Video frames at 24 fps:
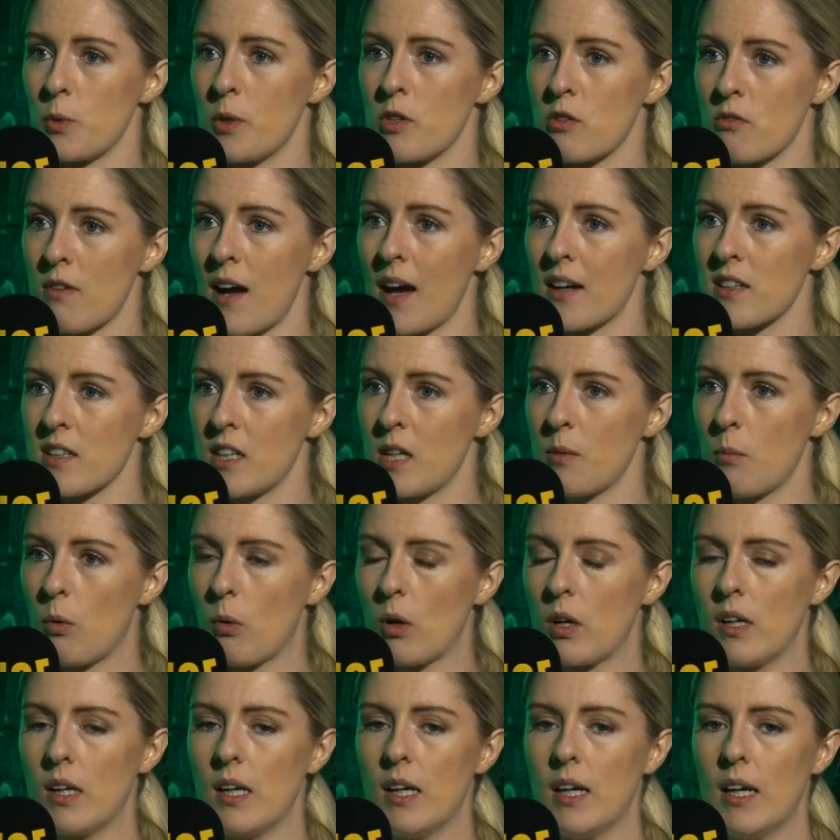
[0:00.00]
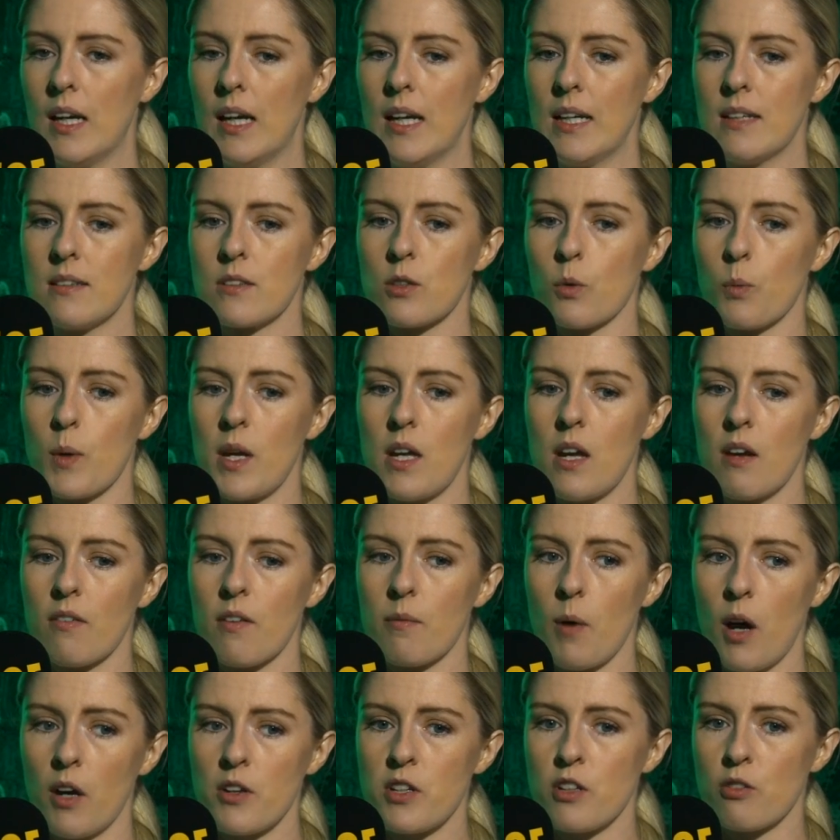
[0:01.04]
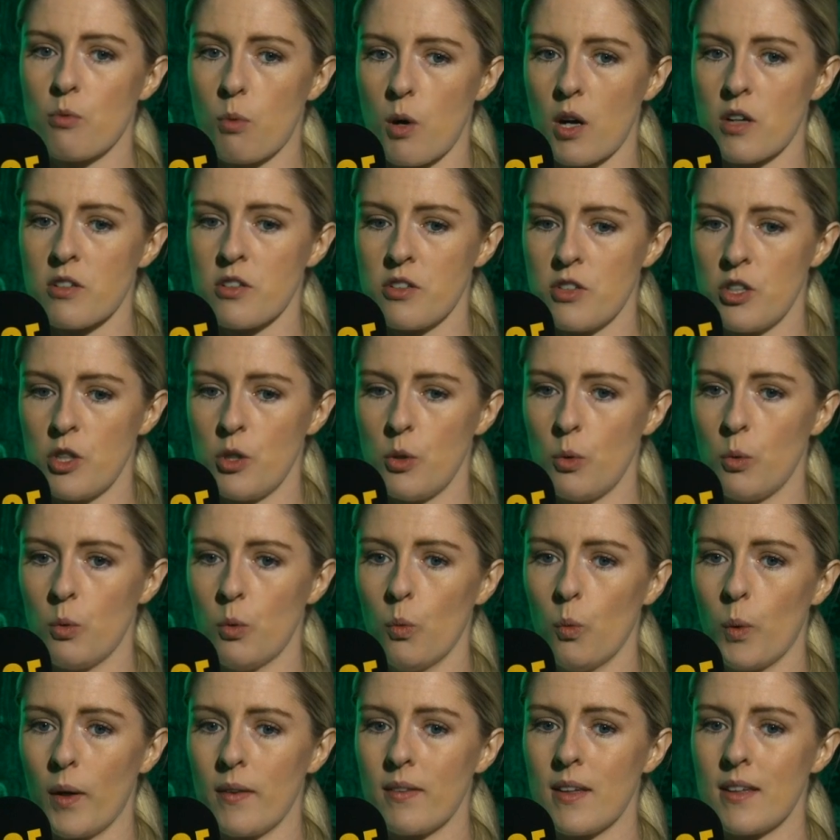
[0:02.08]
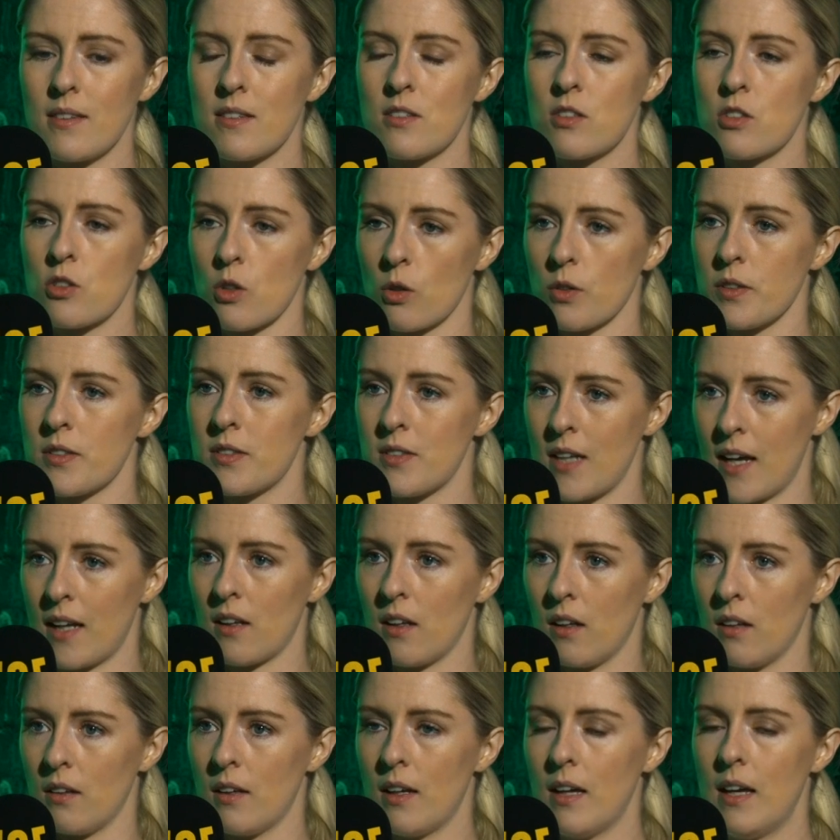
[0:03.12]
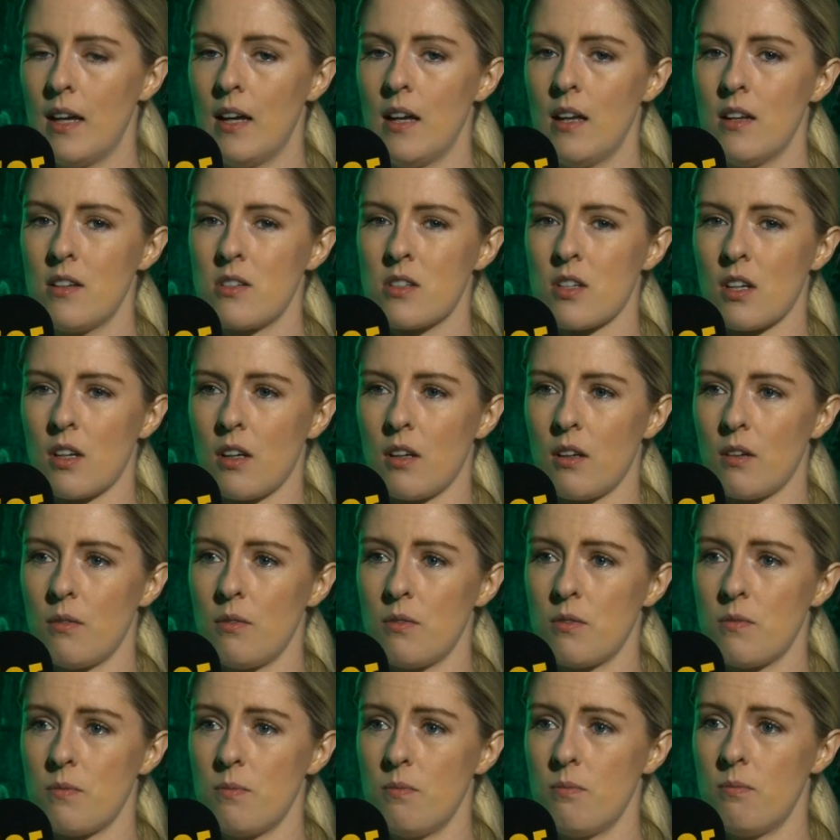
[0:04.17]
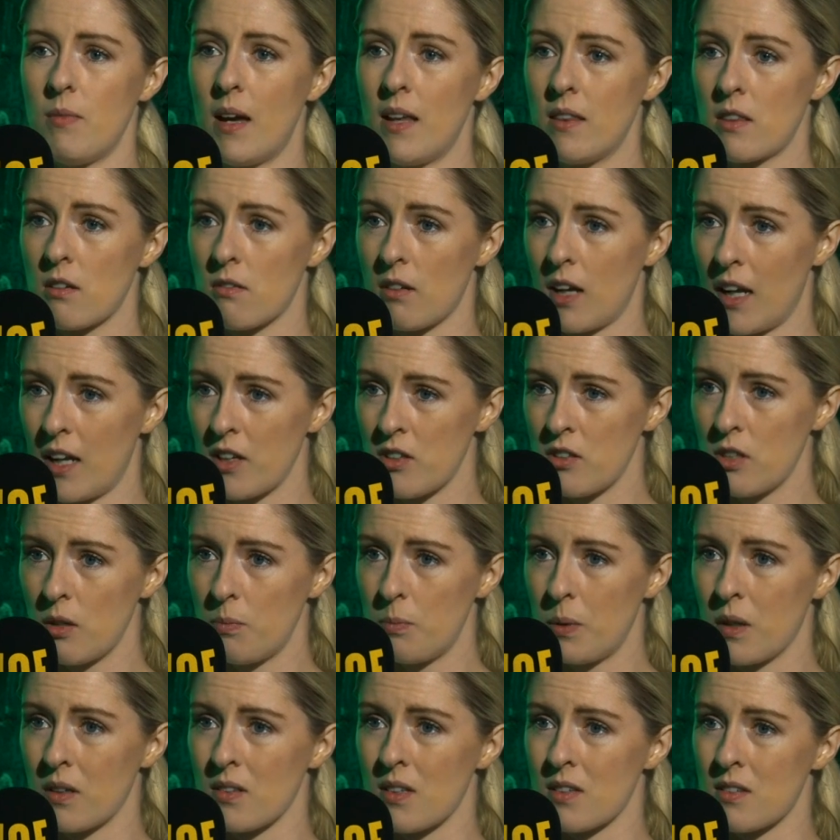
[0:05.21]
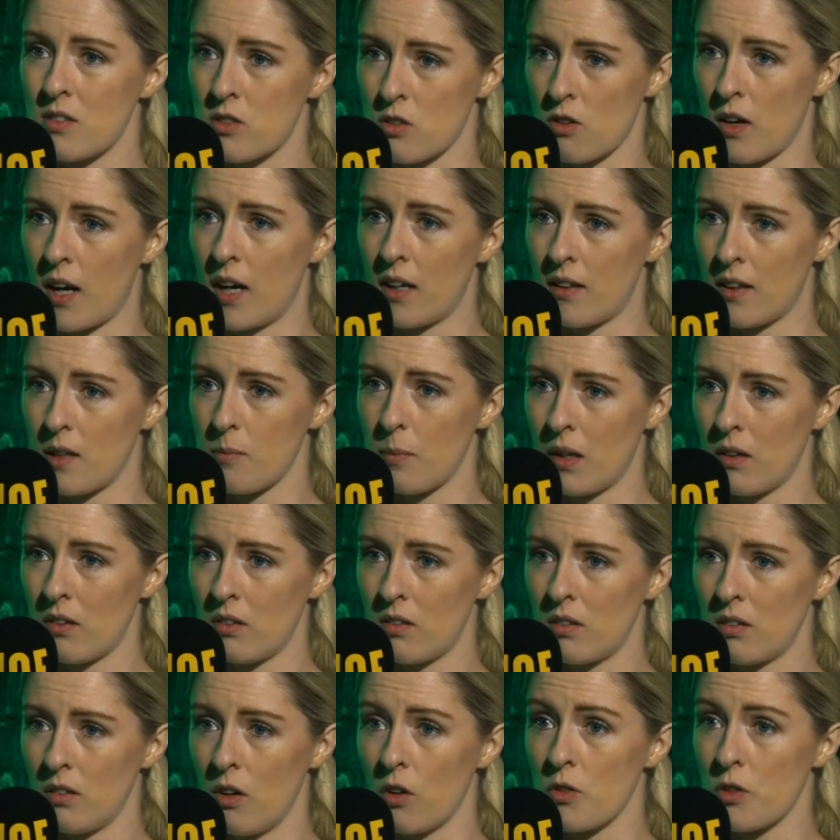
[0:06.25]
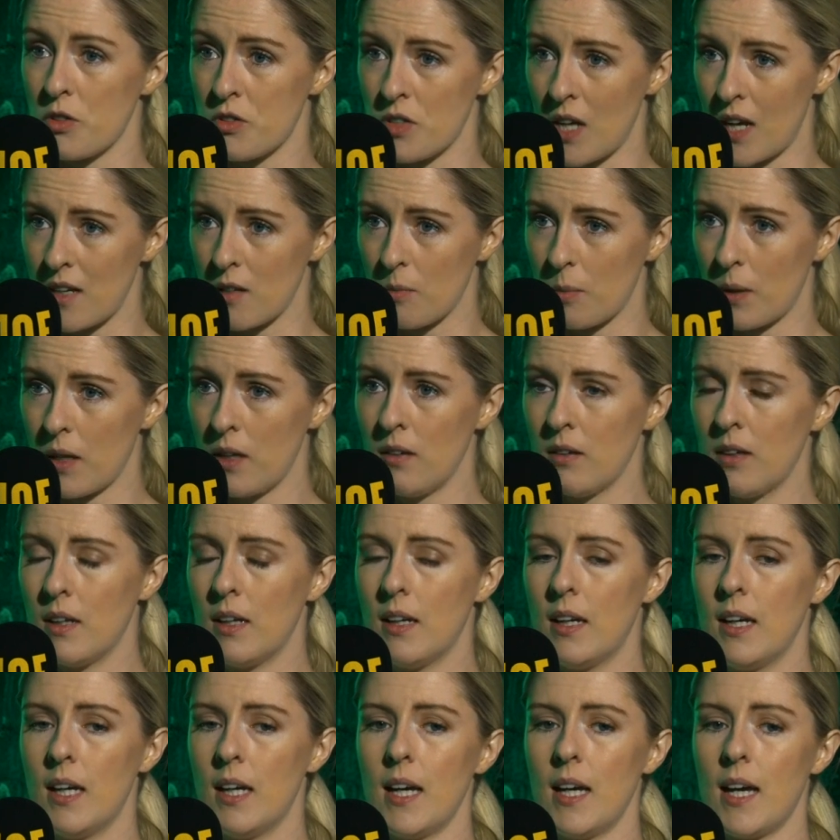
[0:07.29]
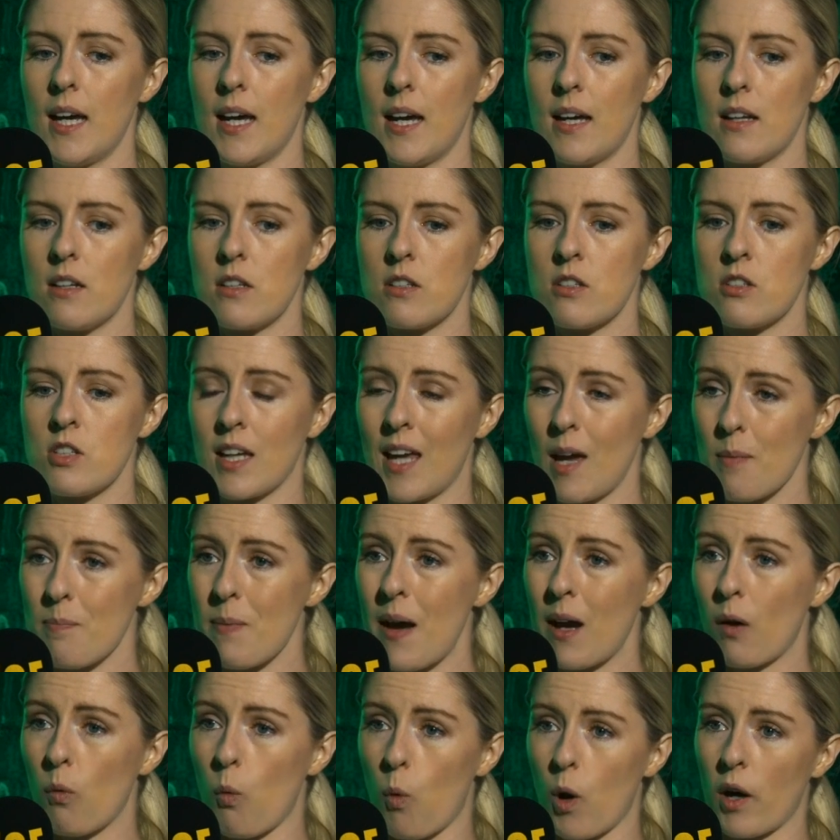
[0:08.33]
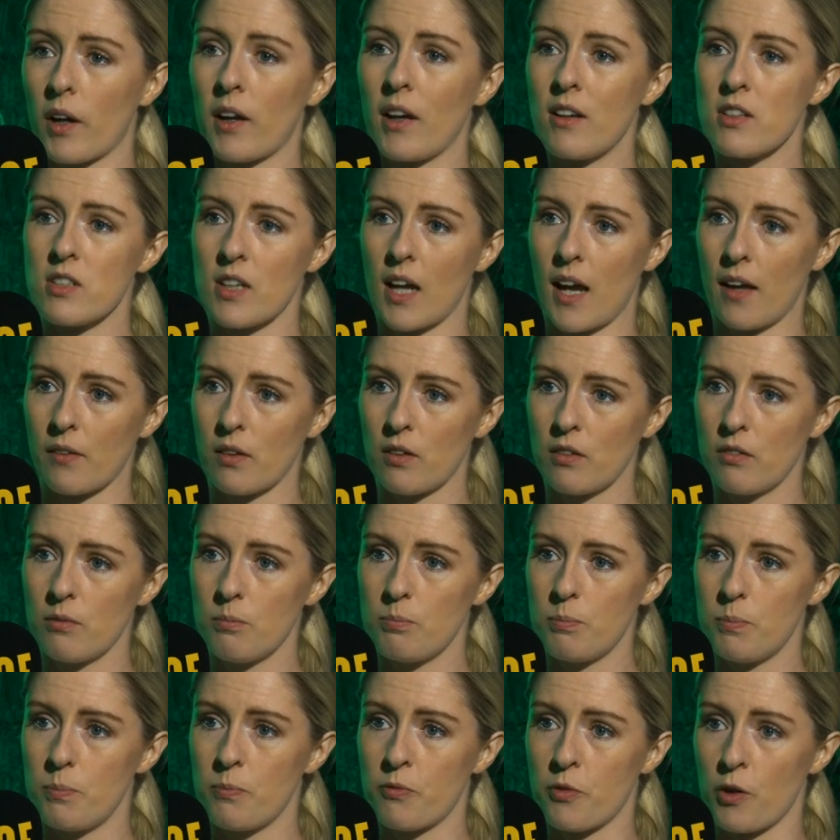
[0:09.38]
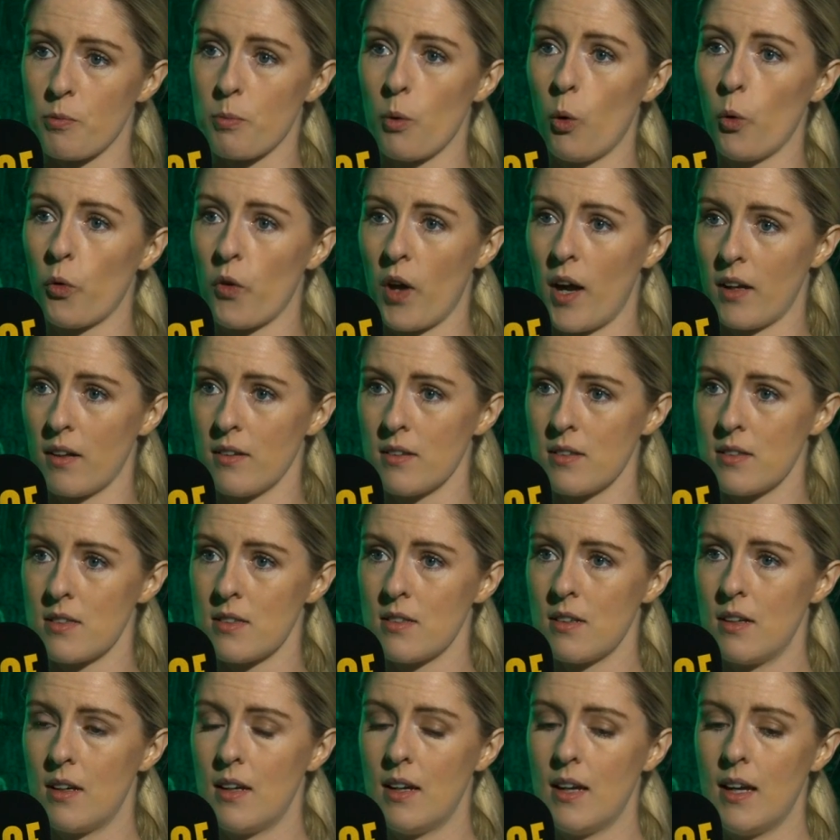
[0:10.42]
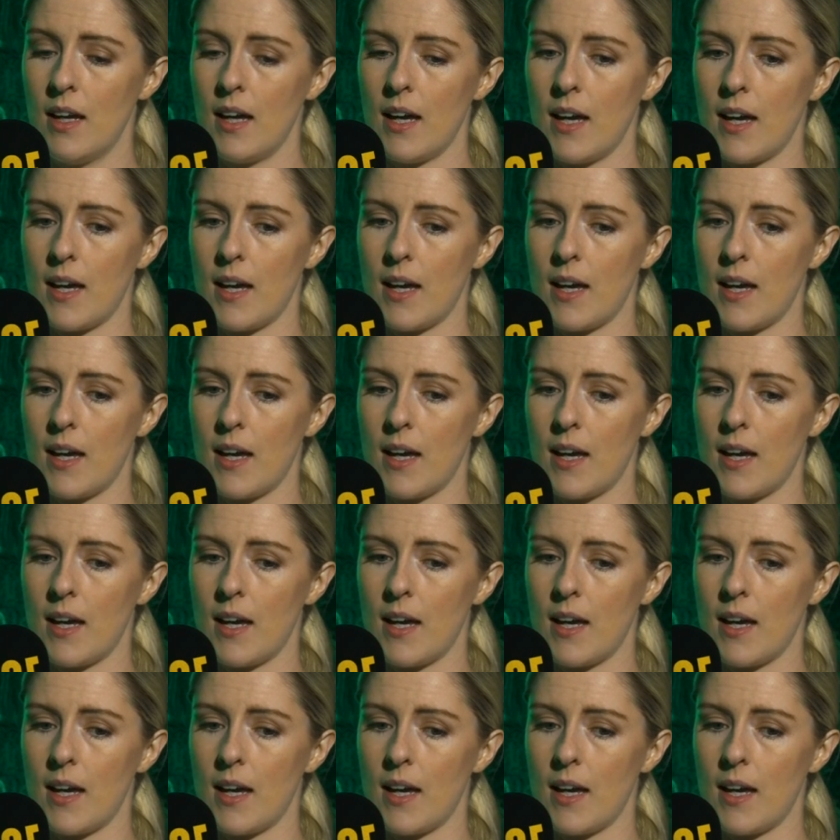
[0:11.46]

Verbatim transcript: to interact anymore. So we have a body of work to do when this does settle to mend the relationship because it's strained at the minute, mm. understandably, and to get back working together for both islands mm.